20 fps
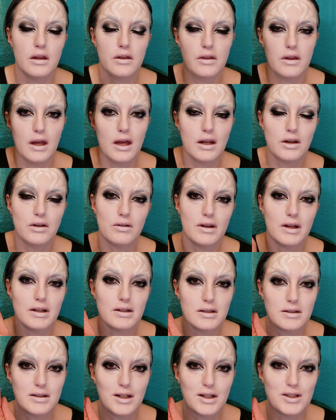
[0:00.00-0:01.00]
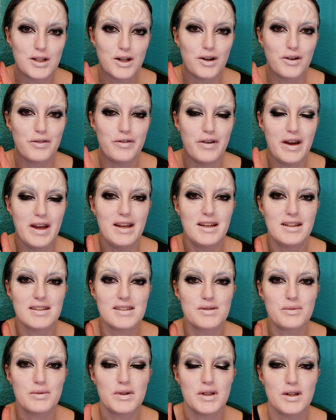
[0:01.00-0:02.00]
and you like to touch your
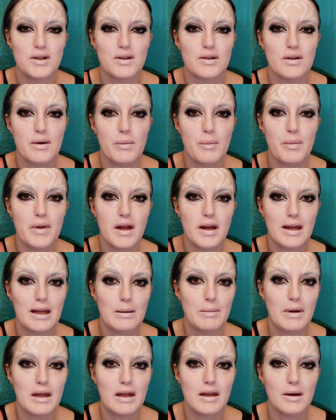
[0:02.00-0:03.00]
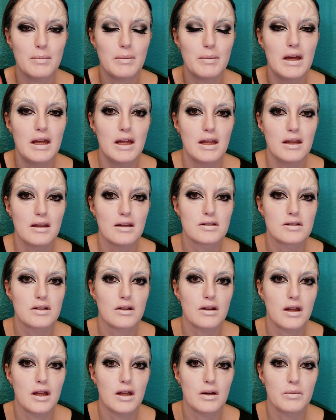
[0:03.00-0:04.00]
face when you're applying makeup, this will
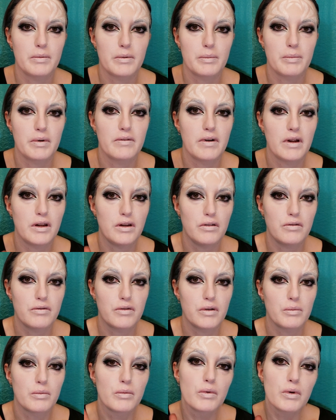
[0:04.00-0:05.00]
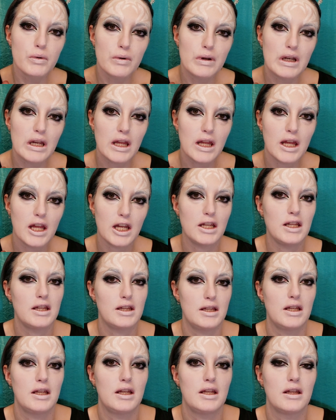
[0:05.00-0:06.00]
help prevent you from ruining
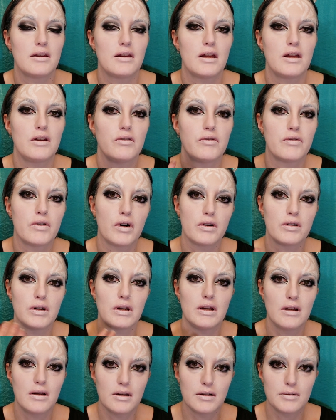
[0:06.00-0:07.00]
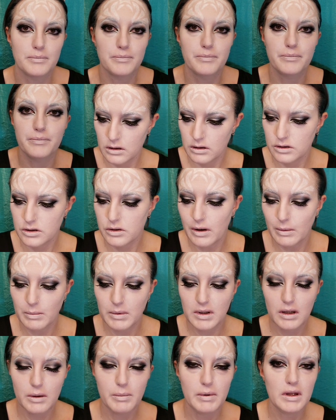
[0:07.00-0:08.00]
anything that you've already done. So I'm
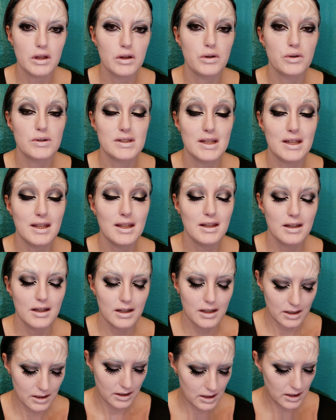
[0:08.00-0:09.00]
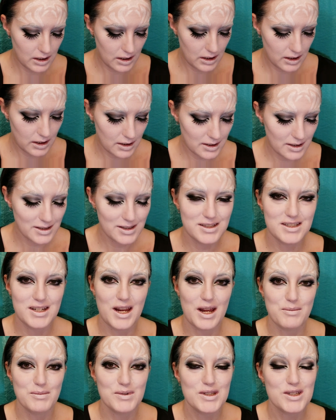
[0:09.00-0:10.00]
going to be using the
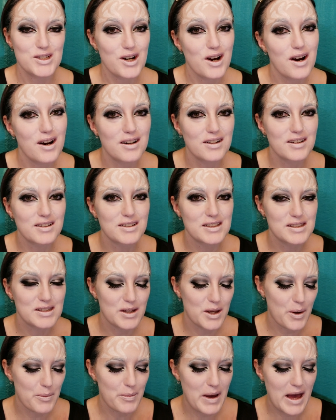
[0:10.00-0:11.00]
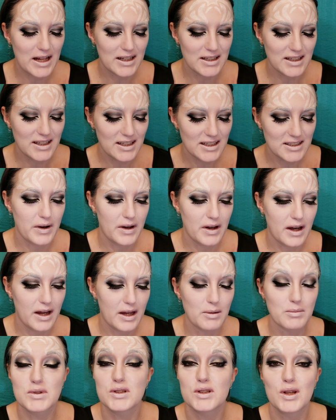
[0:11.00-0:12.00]
James Charles palette.
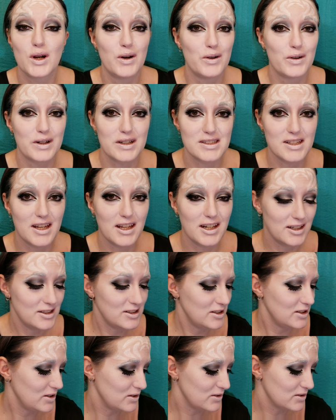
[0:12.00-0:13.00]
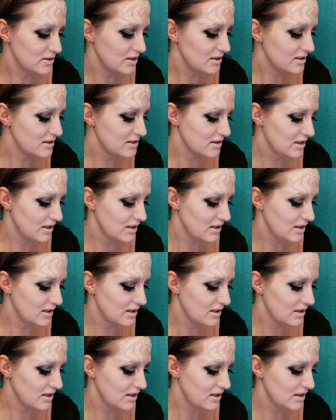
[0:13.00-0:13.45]
I'm so excited to use this,